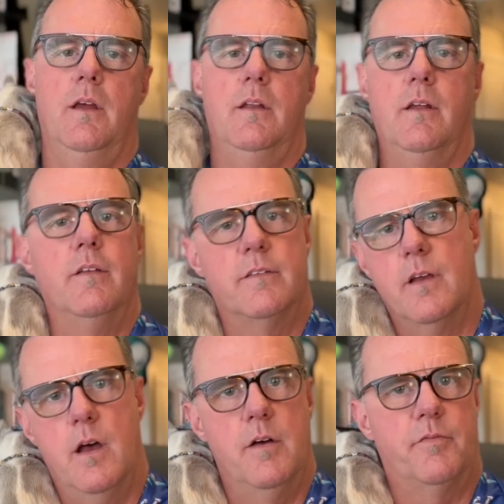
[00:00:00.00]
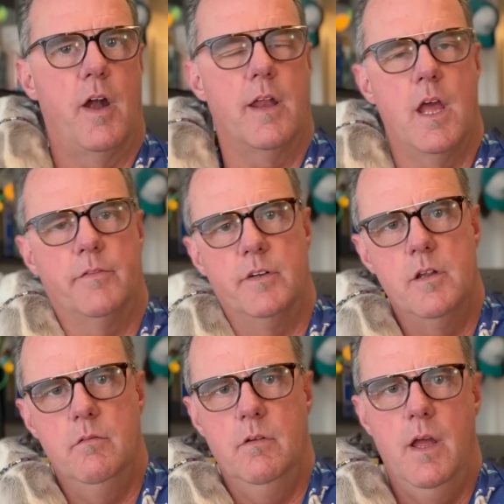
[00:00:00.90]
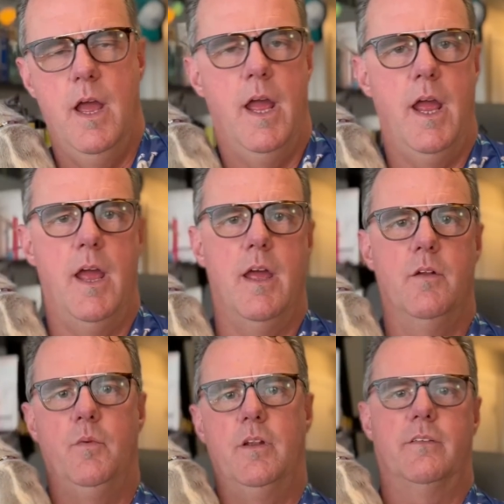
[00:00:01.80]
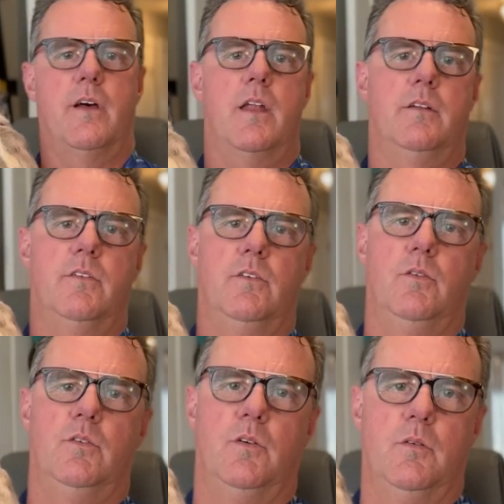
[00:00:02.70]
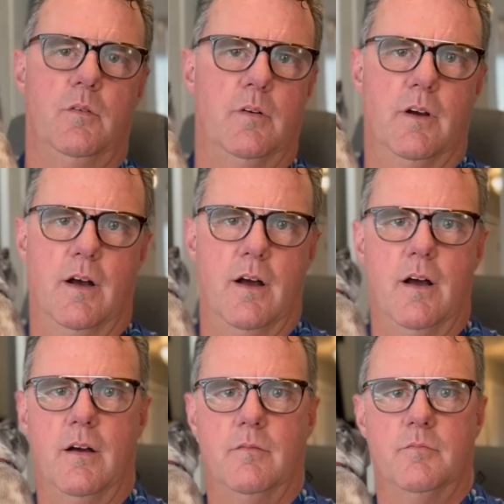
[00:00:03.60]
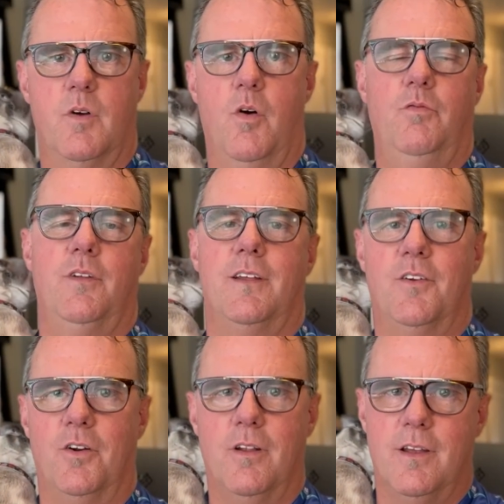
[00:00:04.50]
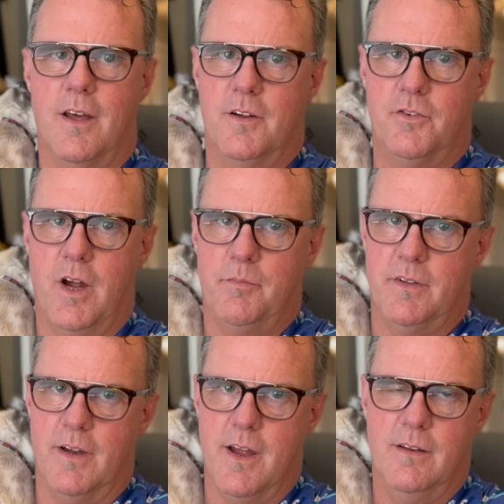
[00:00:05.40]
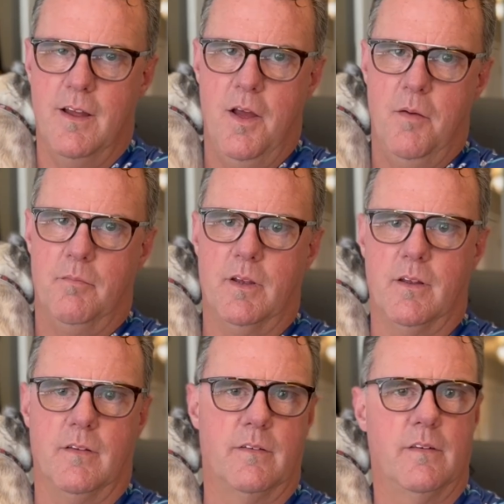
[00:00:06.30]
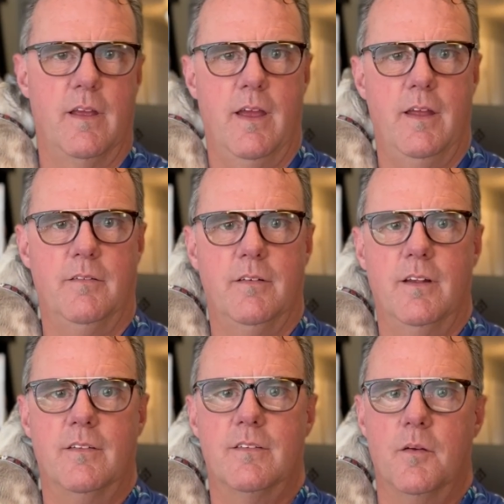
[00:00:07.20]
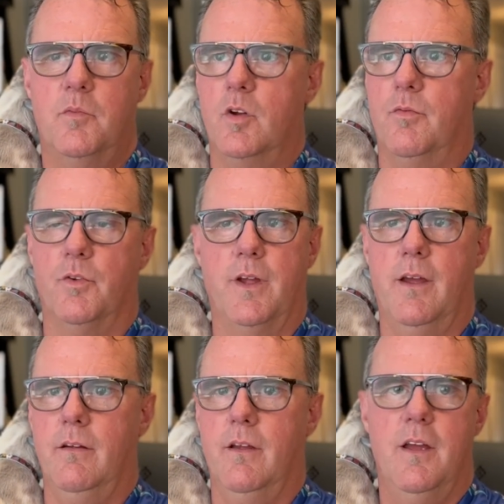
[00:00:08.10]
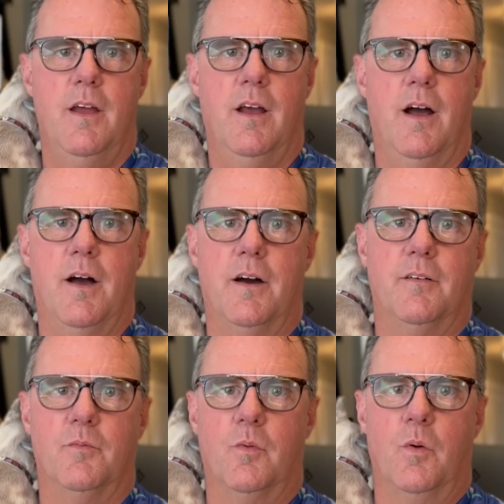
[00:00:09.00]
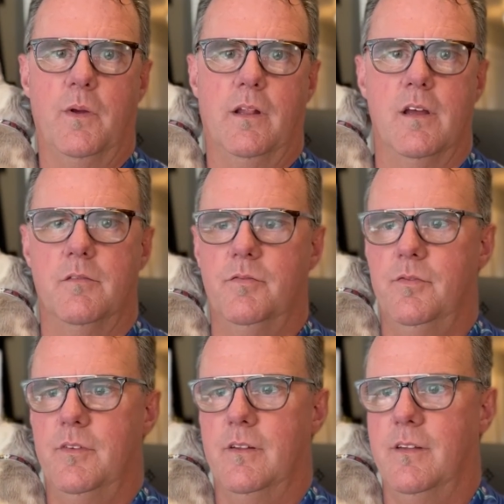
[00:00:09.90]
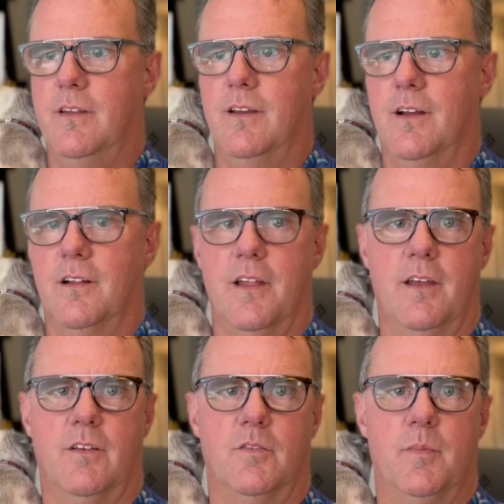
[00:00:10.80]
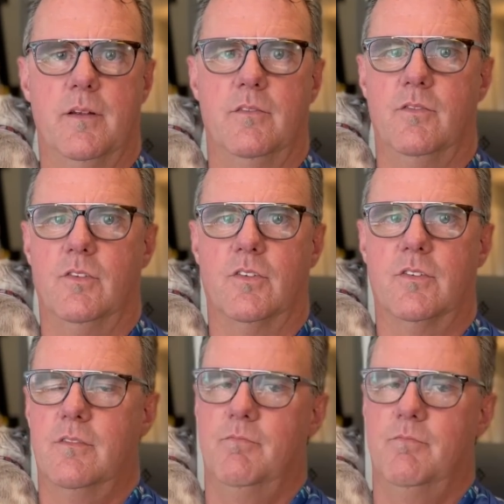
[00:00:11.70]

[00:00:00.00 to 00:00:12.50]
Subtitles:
It is Friday afternoon, and we decided to do hopefully an early kind of drop tonight because, hey, it's a beautiful day. Where we live, the lake has been just